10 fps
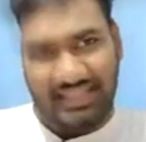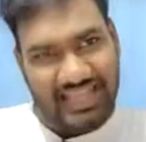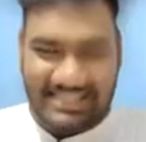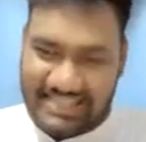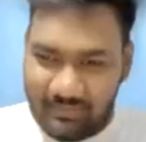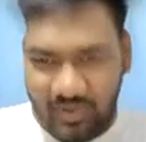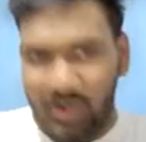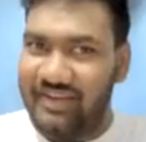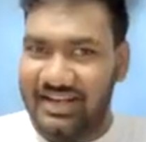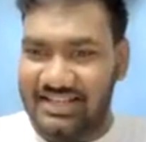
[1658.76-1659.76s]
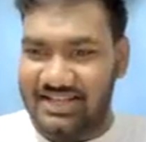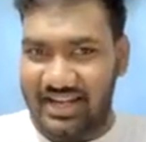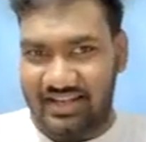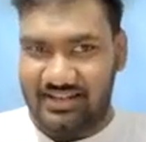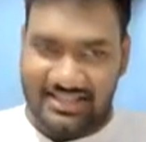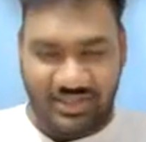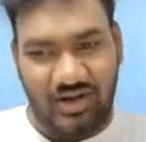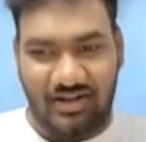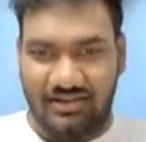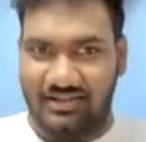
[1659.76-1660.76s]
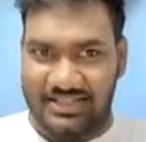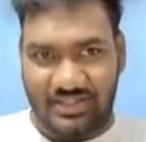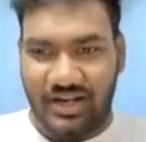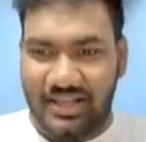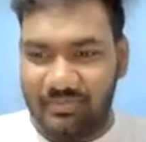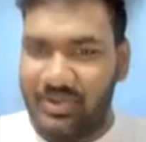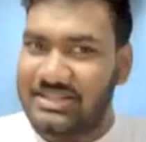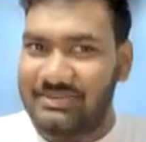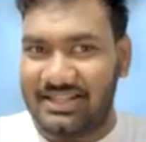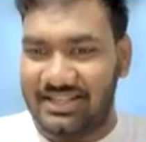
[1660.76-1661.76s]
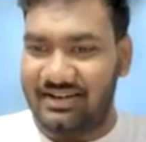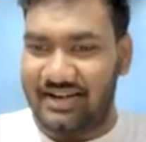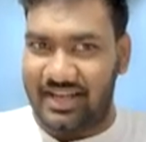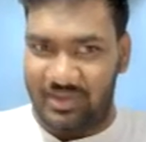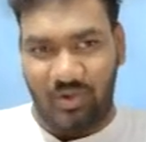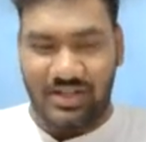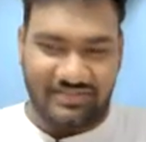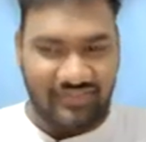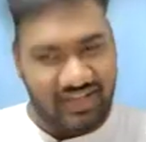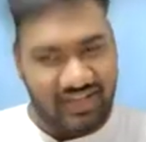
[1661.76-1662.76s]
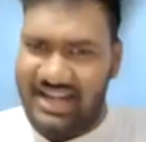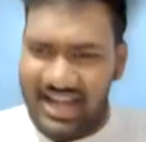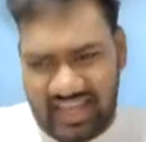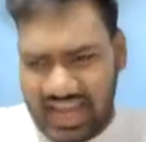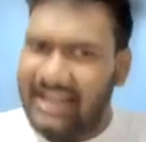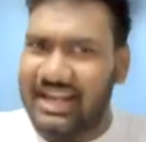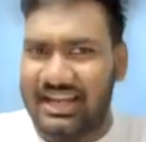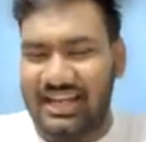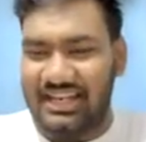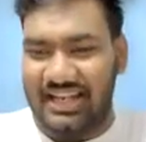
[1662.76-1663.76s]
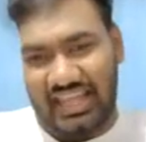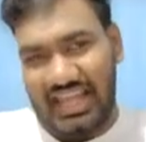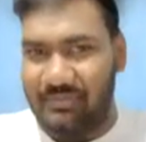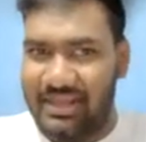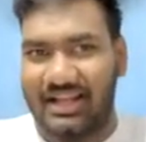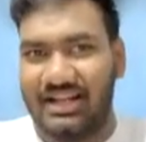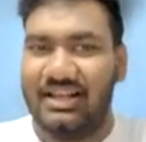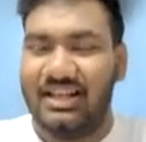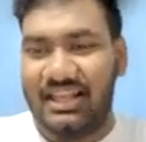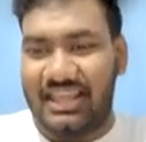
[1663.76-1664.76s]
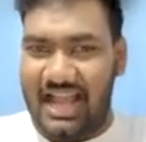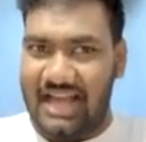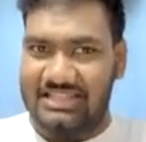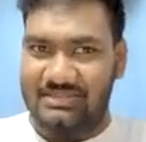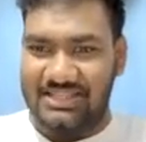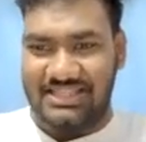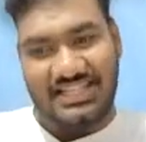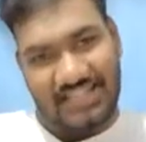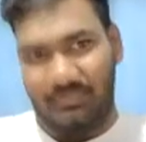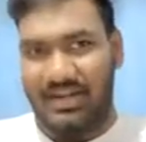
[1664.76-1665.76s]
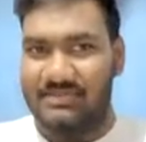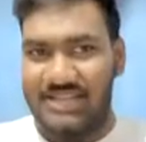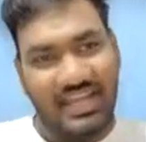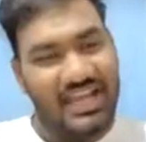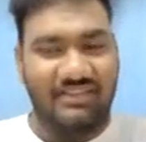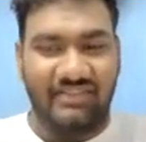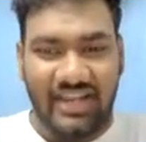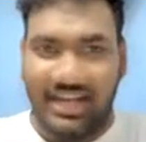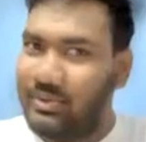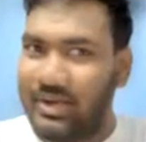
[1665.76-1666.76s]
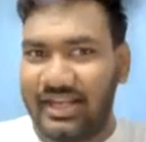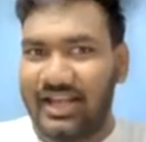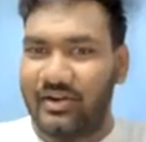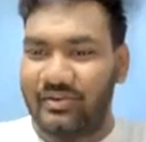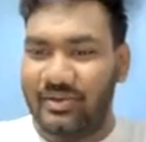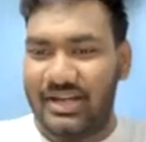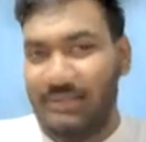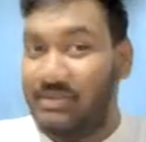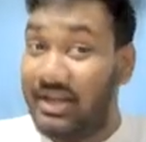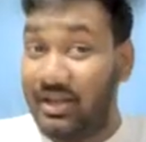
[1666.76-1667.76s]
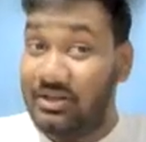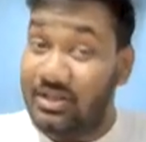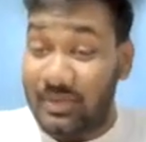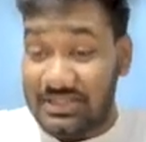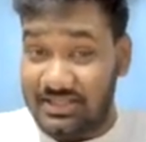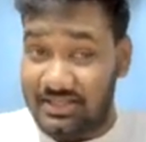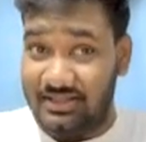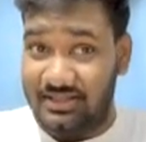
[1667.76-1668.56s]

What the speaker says: There is some confidence, right? It's not an impossible thing, right? You also feel, right, I can get 18, I can make a careless mistake. Sometimes I can even get 20 out of 20 depending on the question.